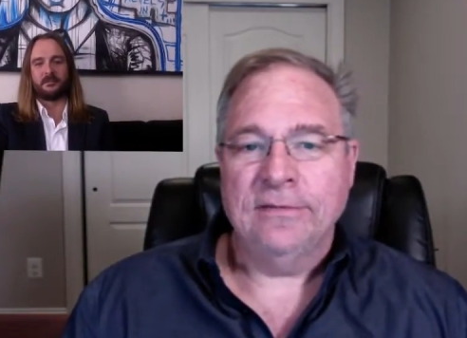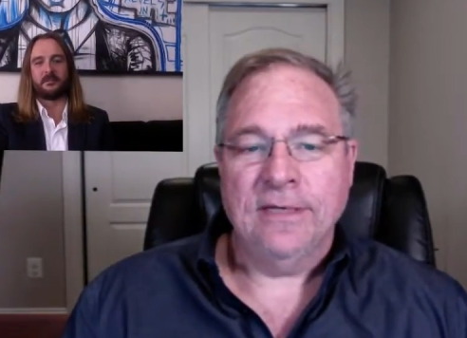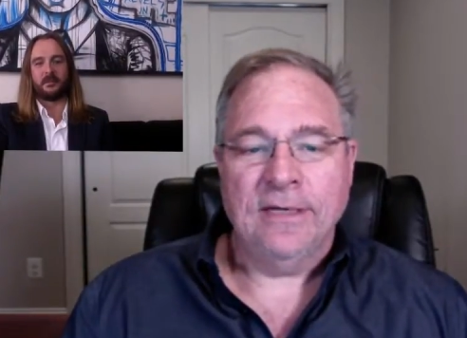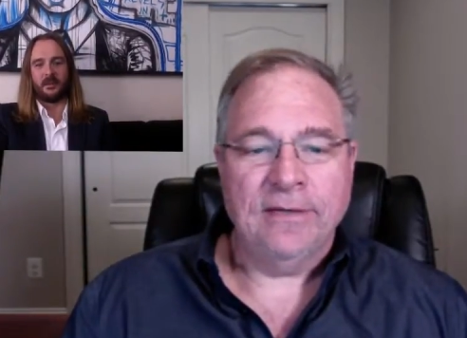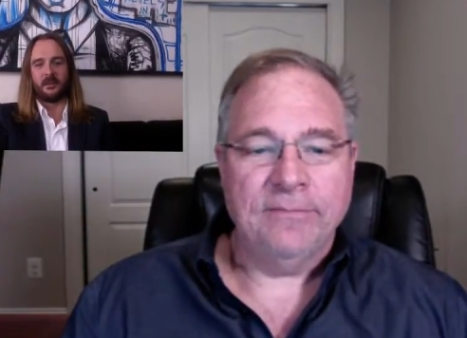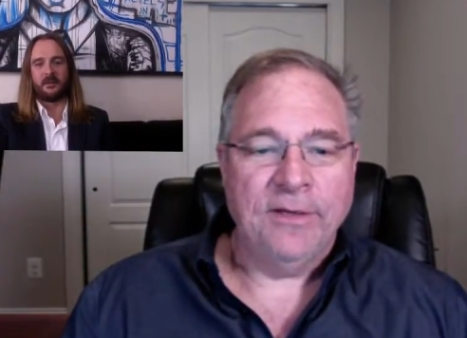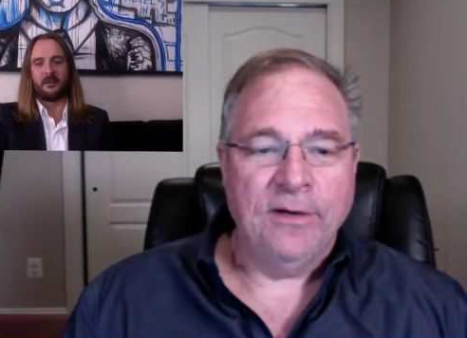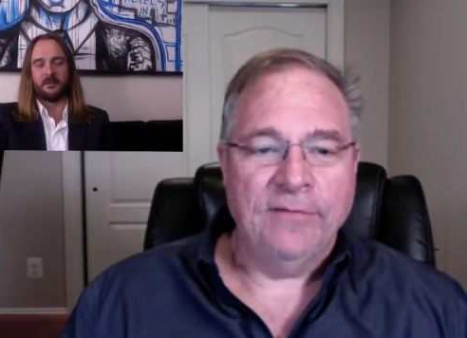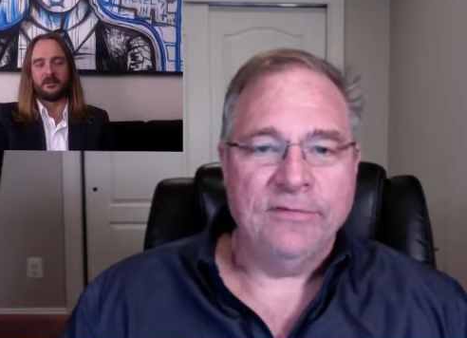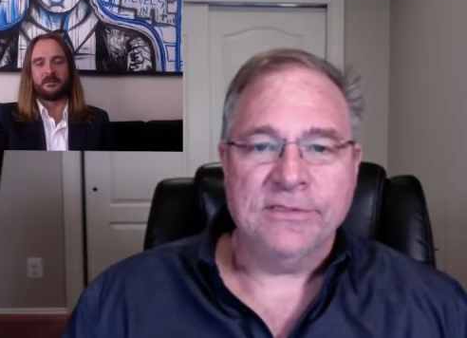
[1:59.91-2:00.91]
Speaker 1: And
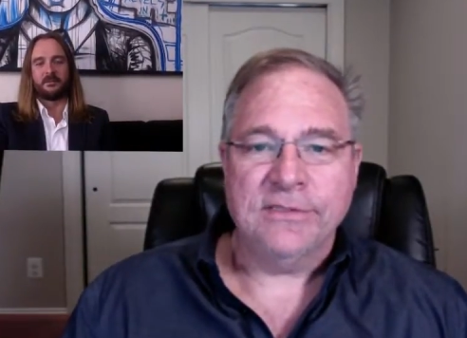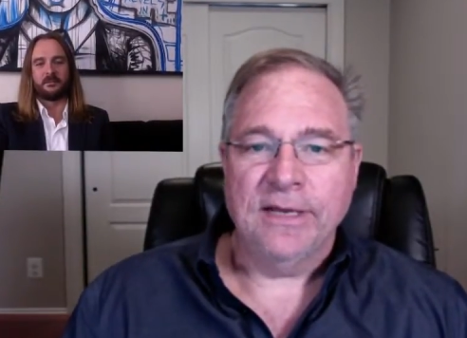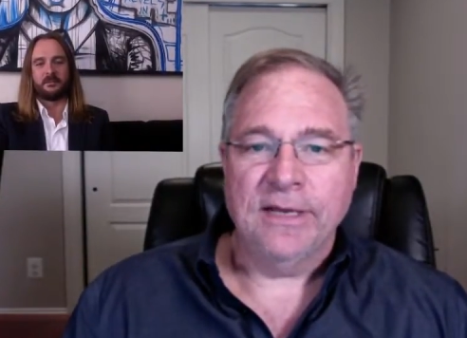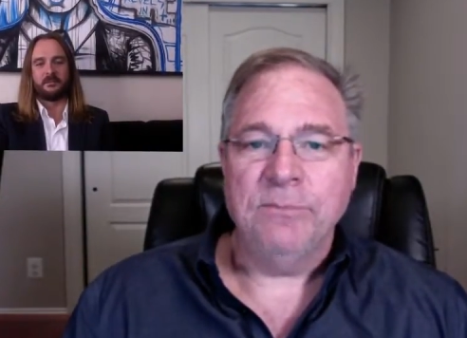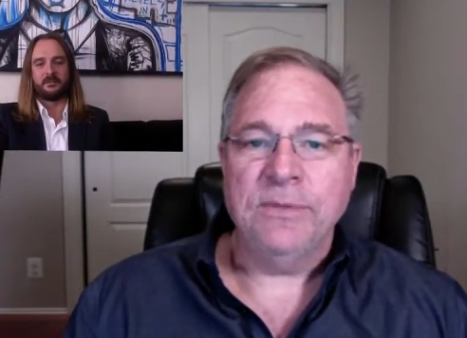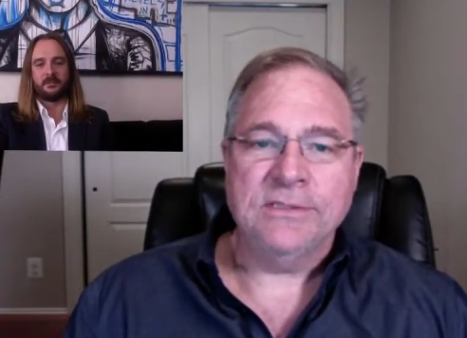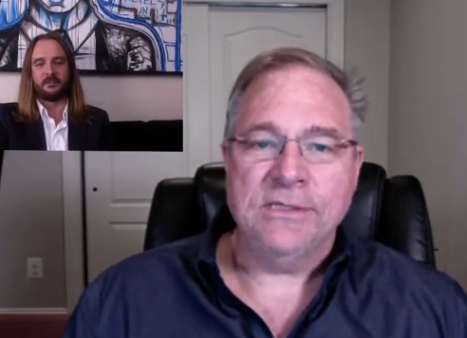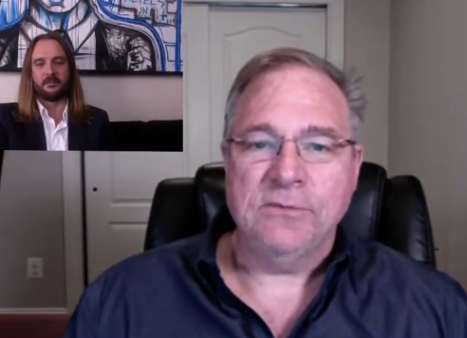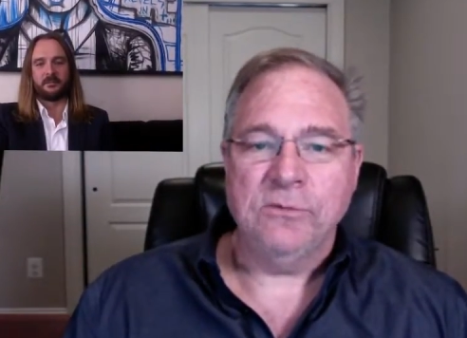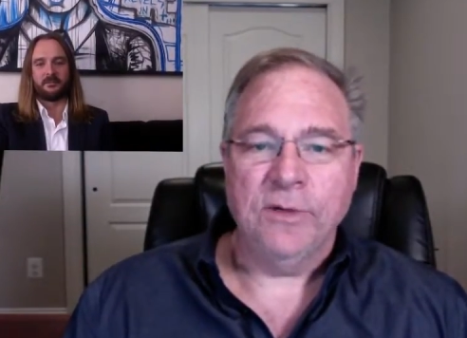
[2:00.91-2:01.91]
uh, you know, obviously, I'm
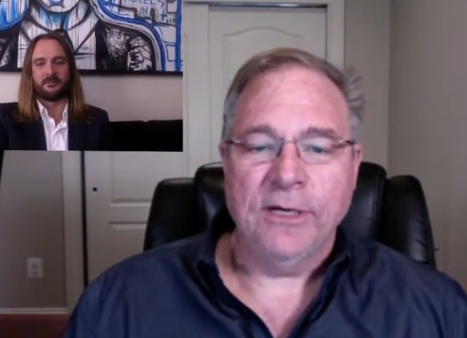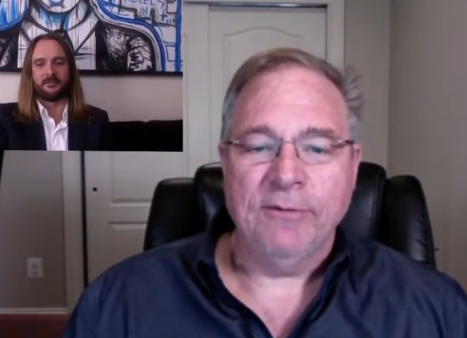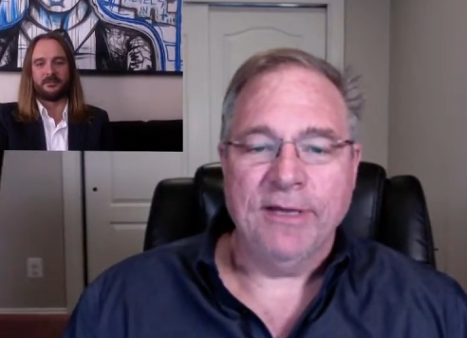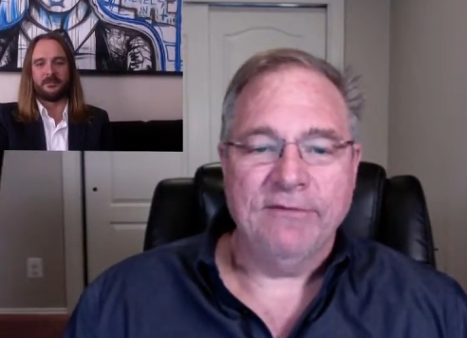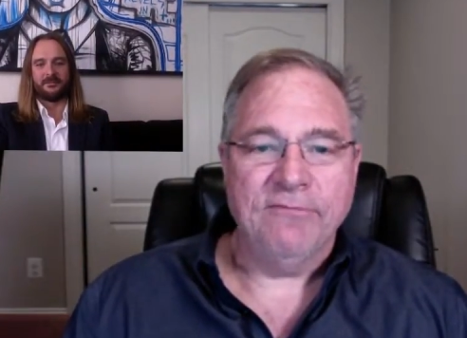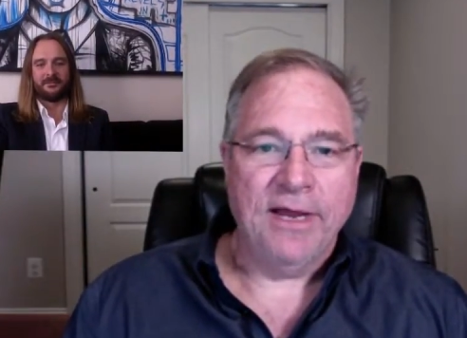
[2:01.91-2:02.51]
busy running around